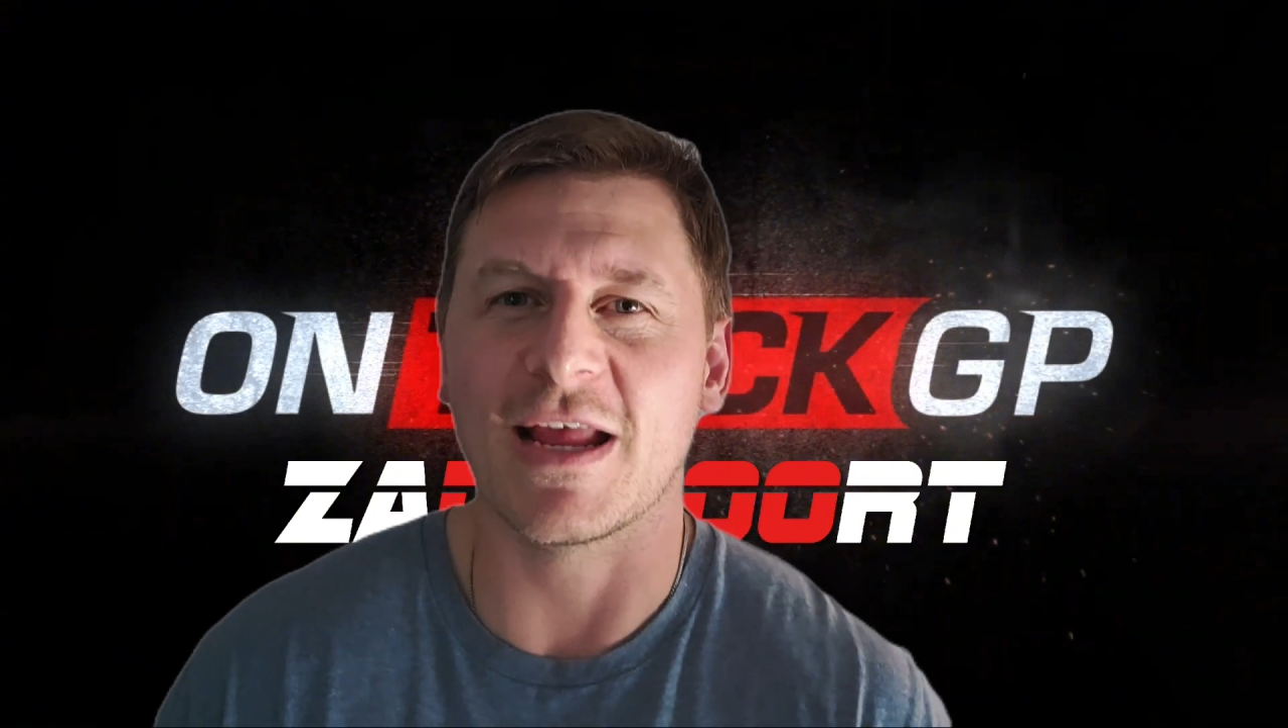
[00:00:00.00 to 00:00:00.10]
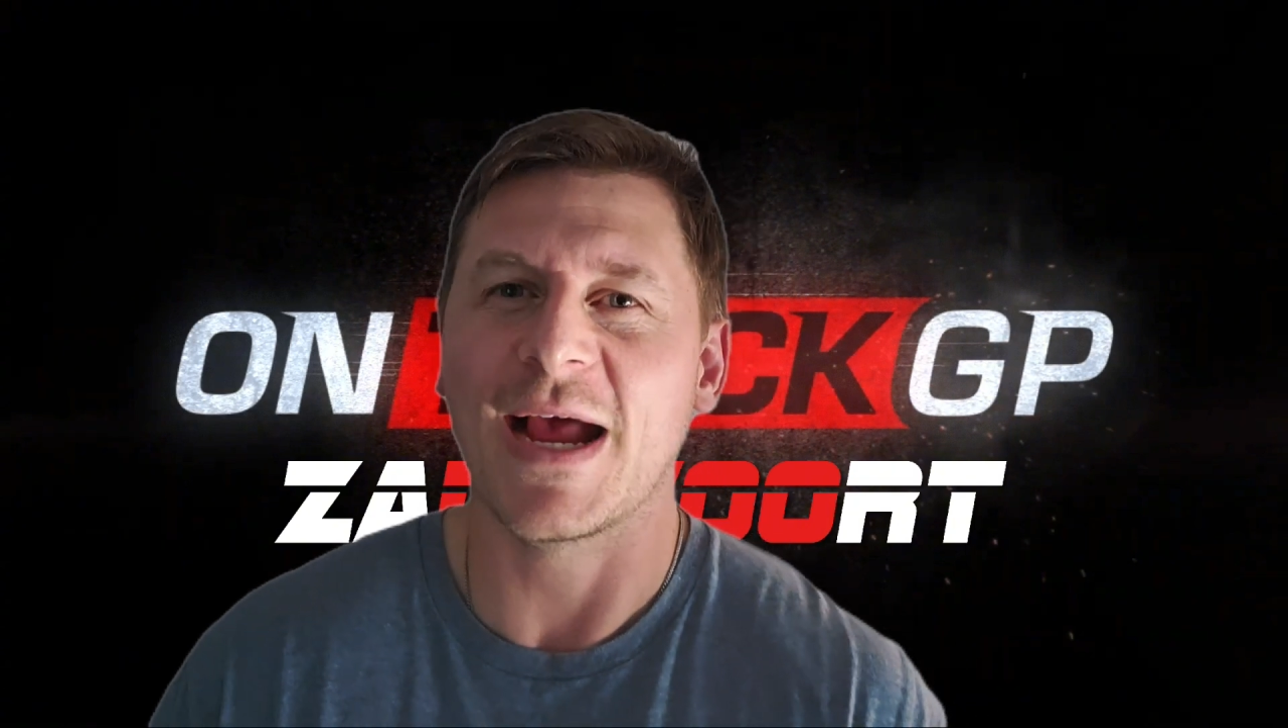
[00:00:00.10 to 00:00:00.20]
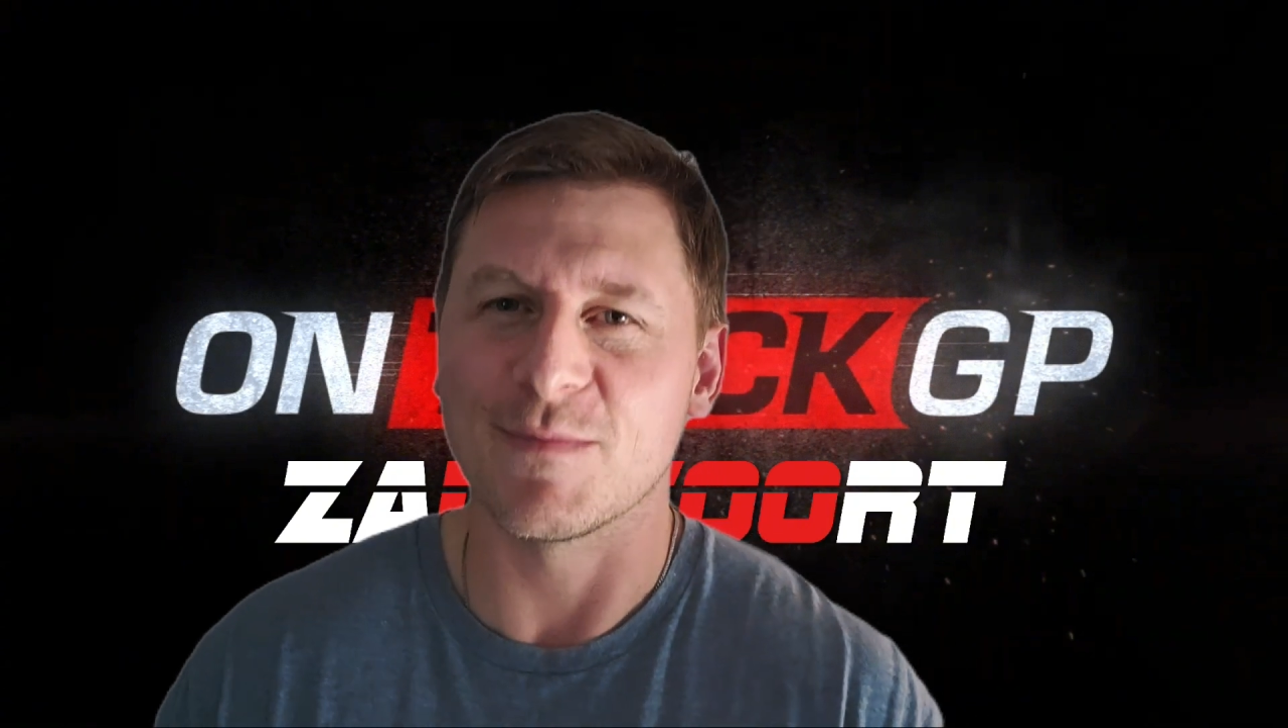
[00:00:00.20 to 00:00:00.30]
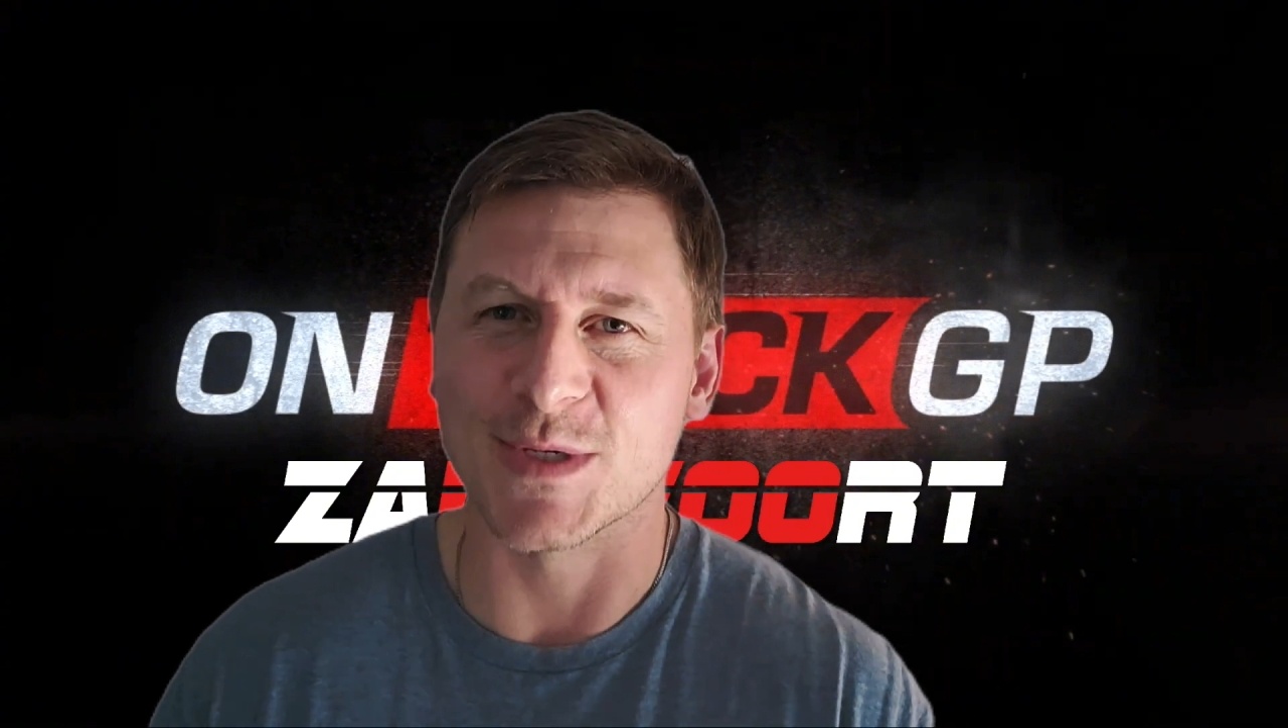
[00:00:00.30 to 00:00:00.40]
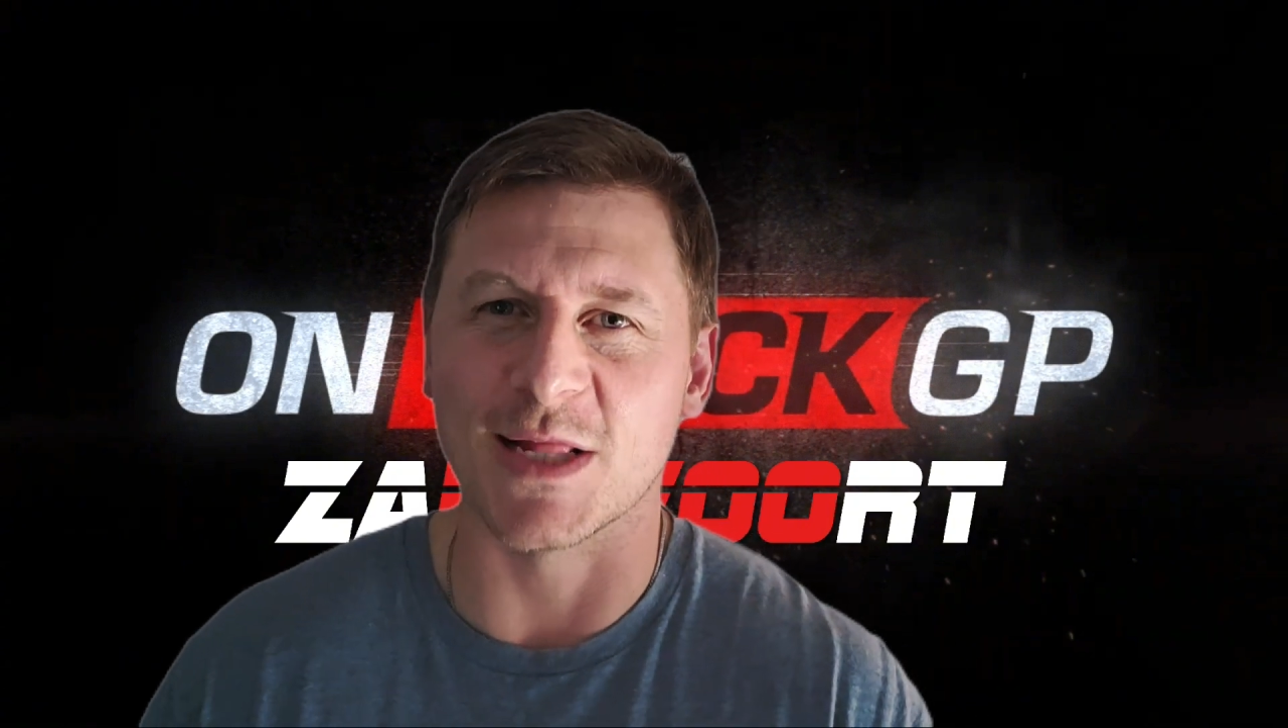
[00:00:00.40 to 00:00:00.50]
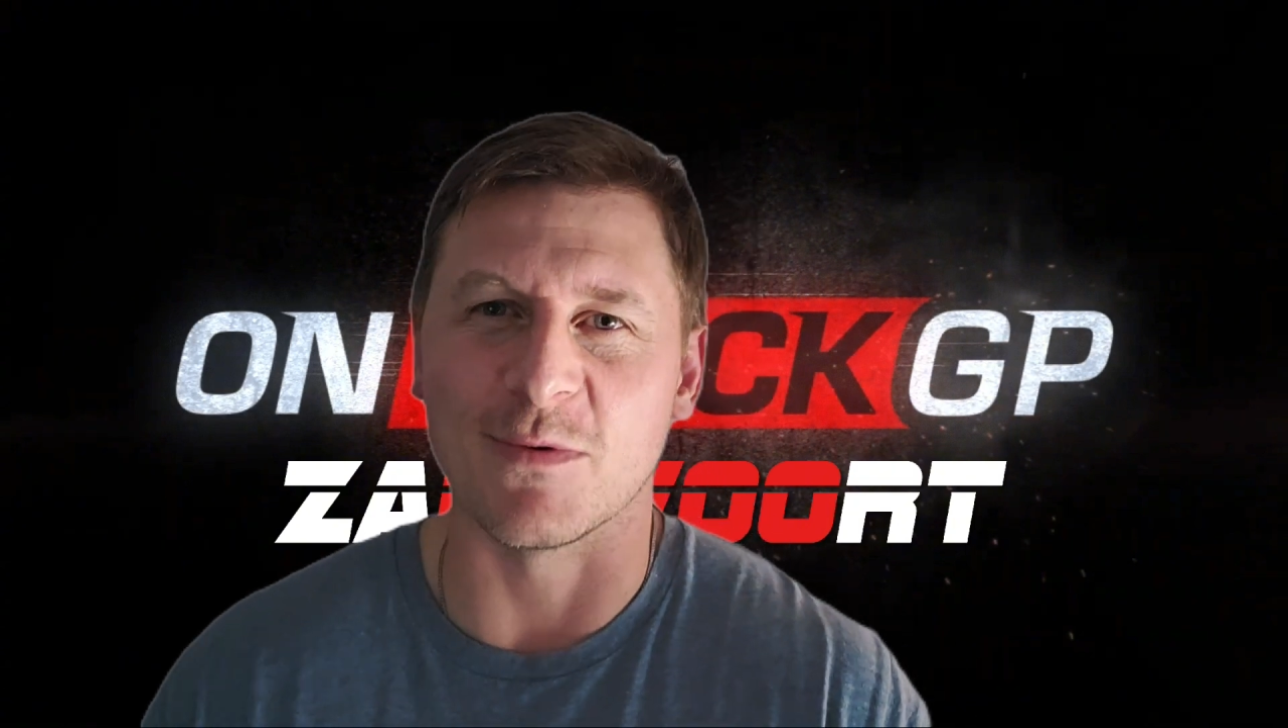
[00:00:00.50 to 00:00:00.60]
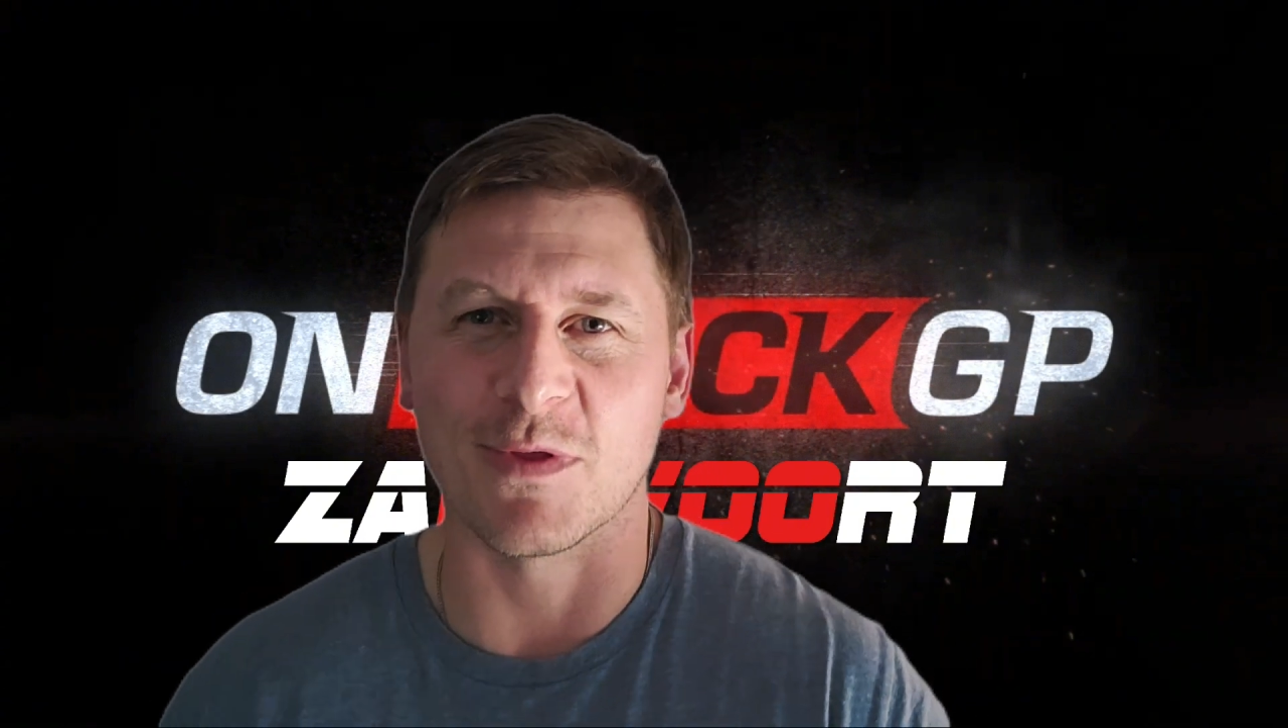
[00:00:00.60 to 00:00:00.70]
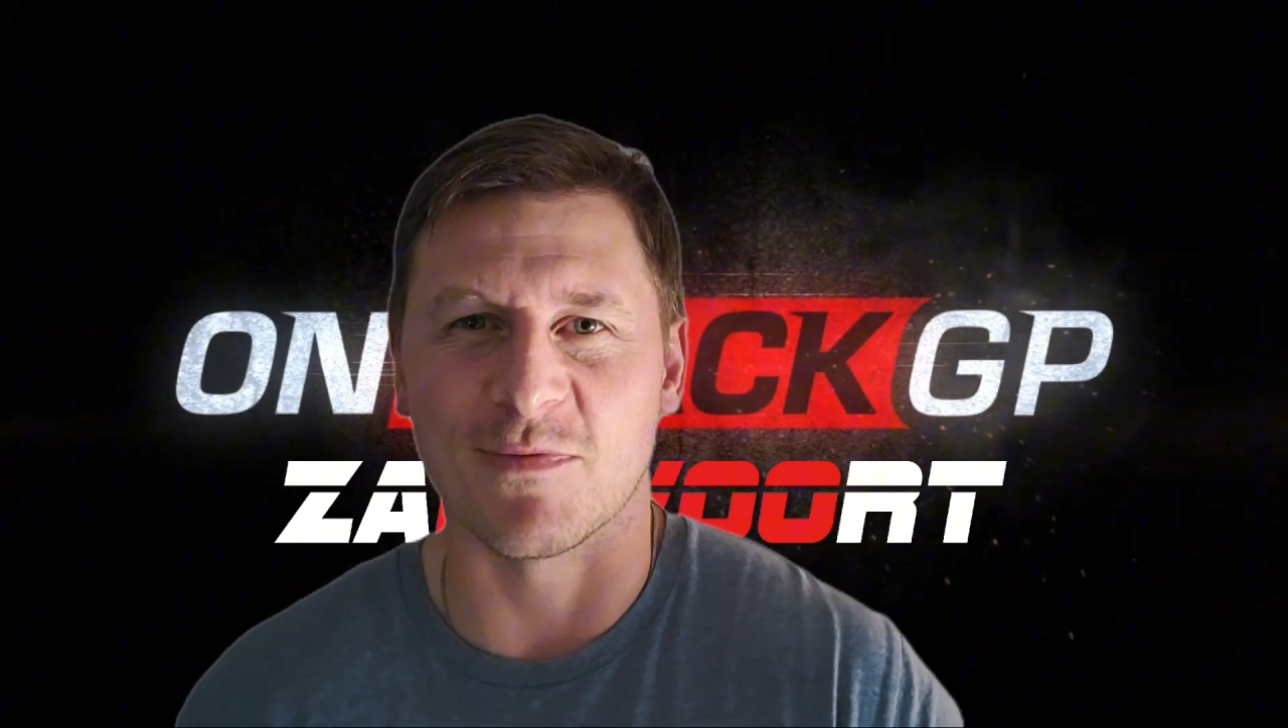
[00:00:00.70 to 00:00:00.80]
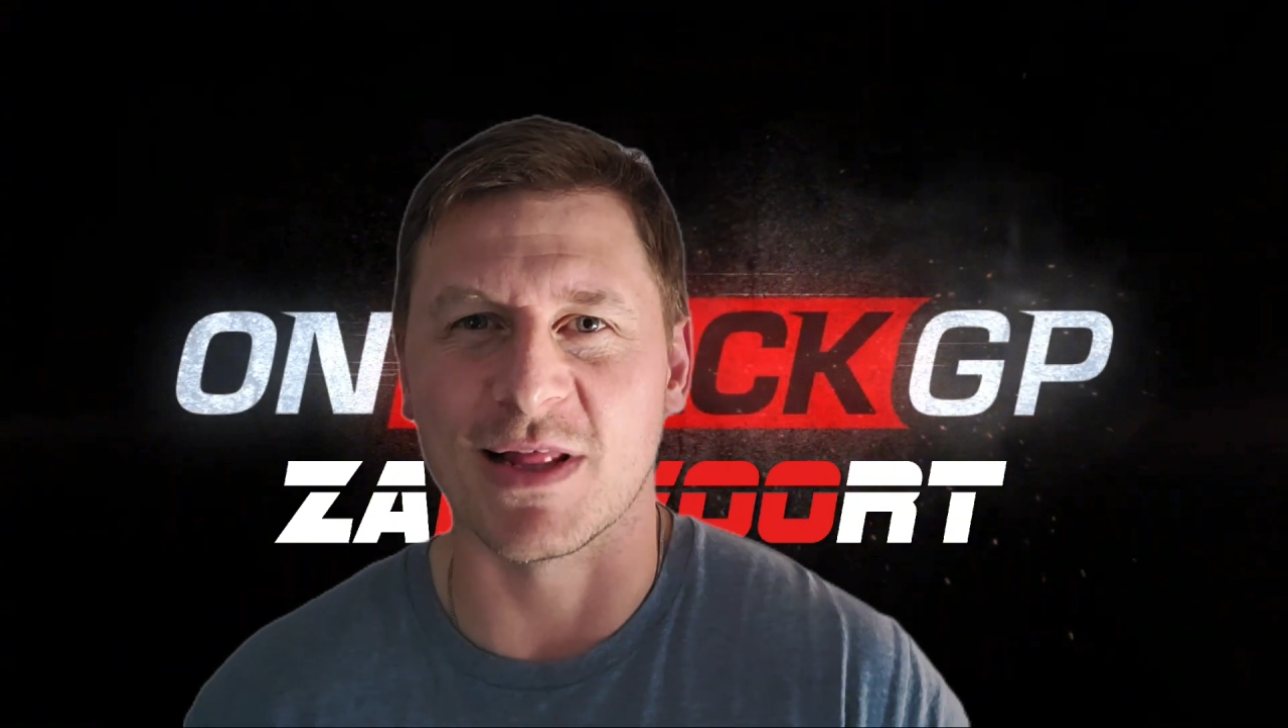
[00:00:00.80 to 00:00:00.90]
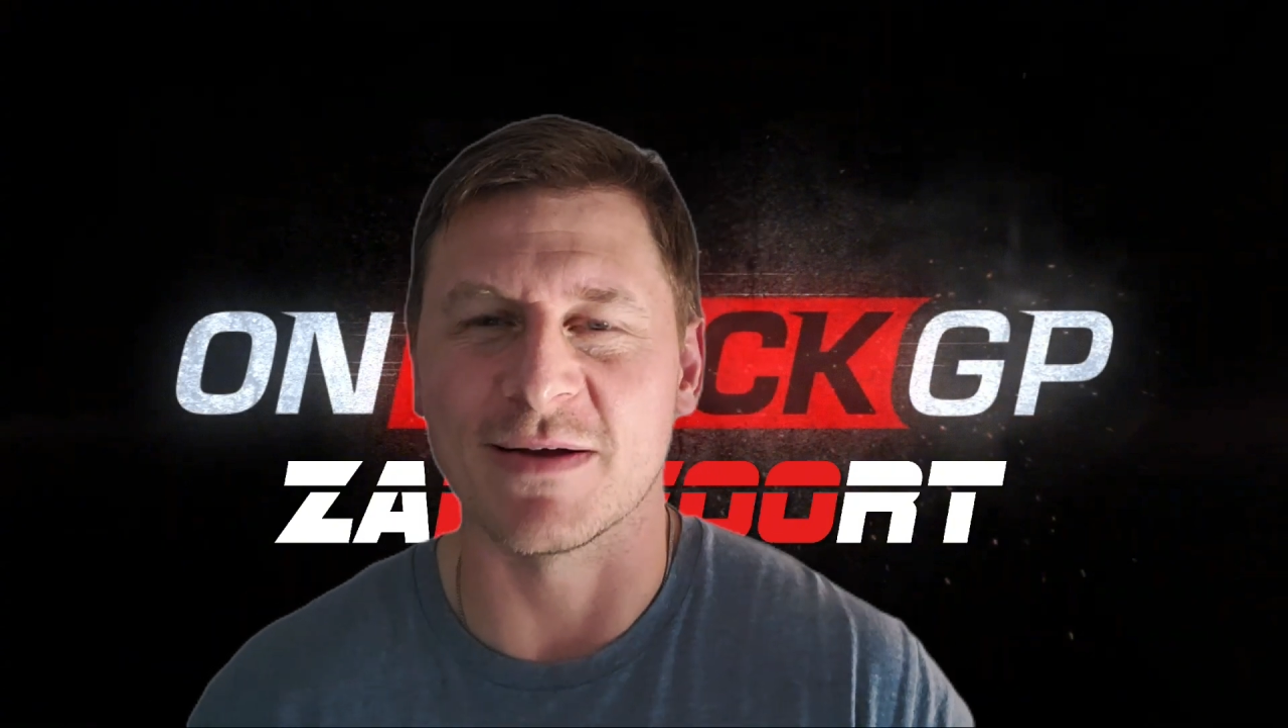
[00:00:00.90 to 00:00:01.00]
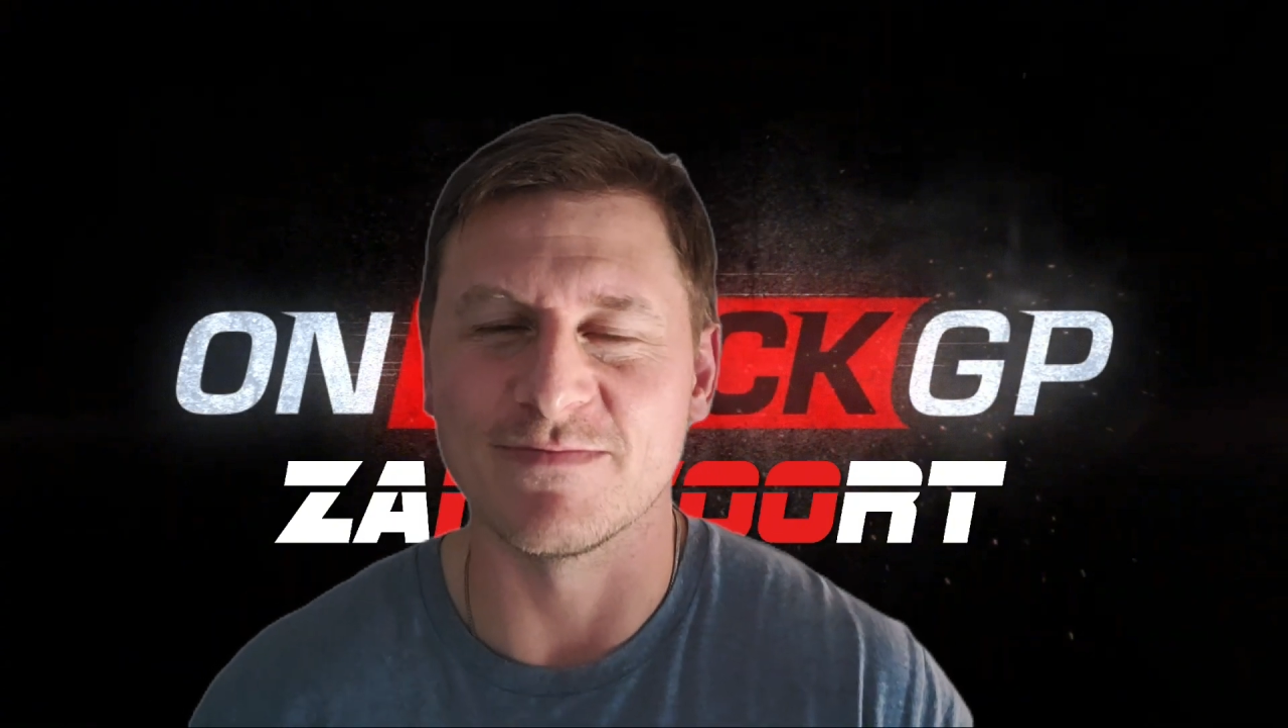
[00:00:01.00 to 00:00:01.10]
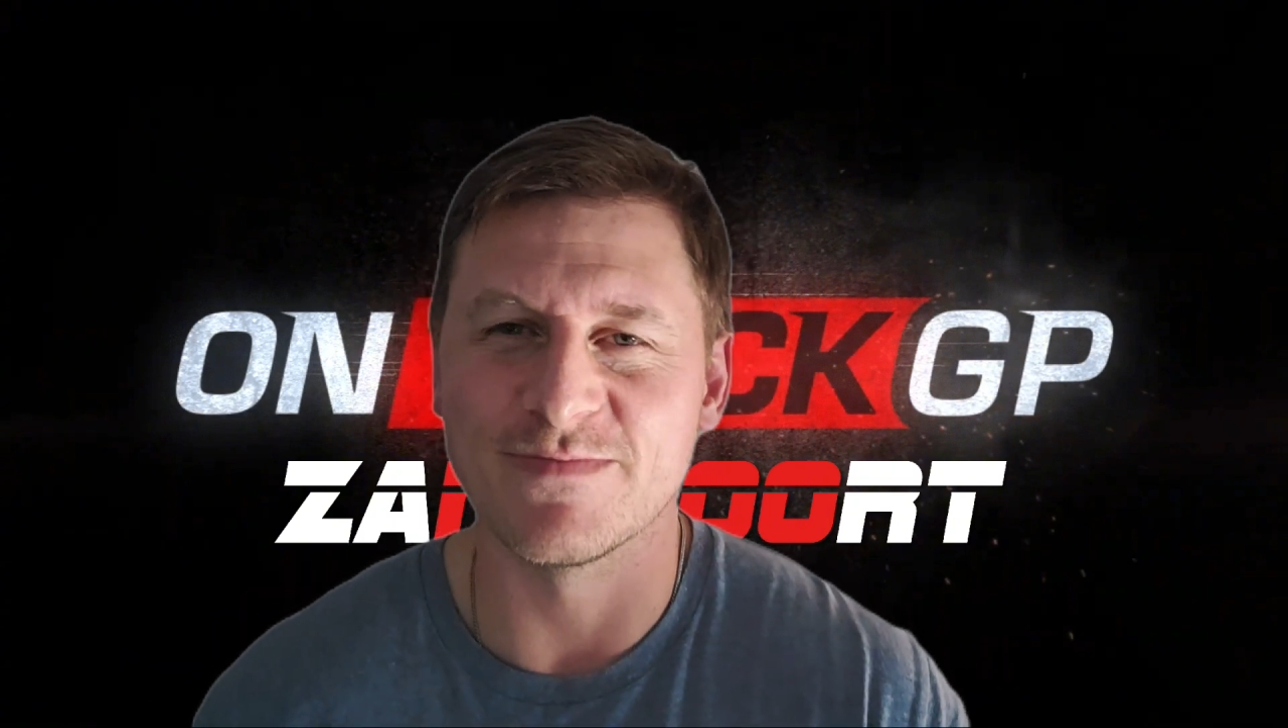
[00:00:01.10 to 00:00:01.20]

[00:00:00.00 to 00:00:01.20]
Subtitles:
absolute thriller.